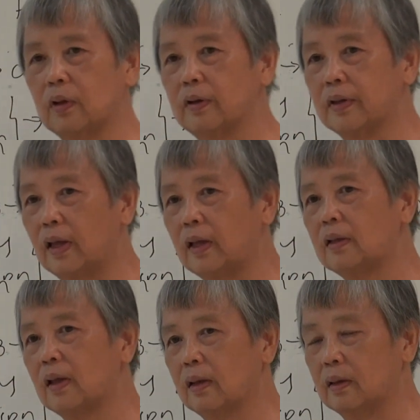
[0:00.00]

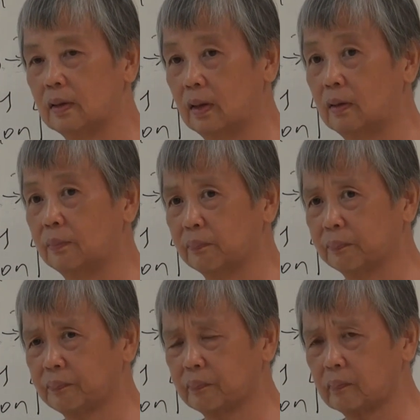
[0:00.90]
again and again.
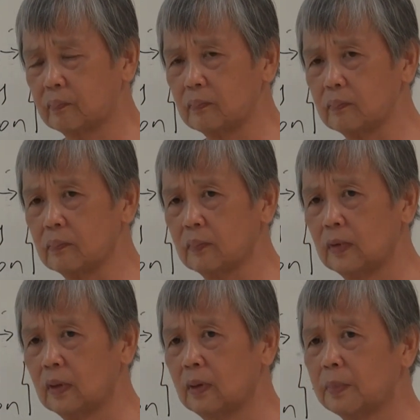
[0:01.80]

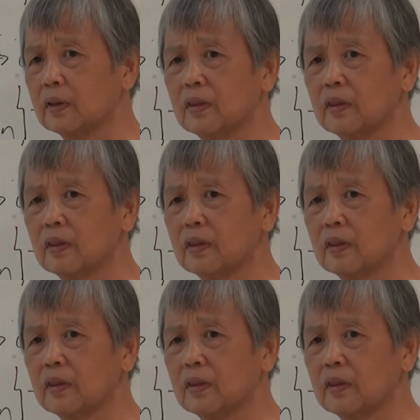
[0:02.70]
But